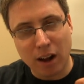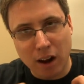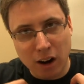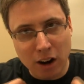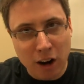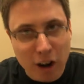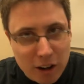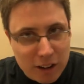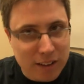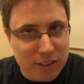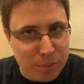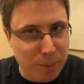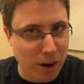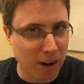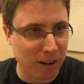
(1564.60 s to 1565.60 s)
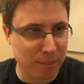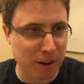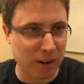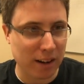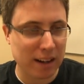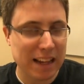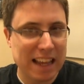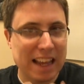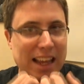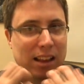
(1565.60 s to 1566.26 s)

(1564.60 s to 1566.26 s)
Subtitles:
hardest part about it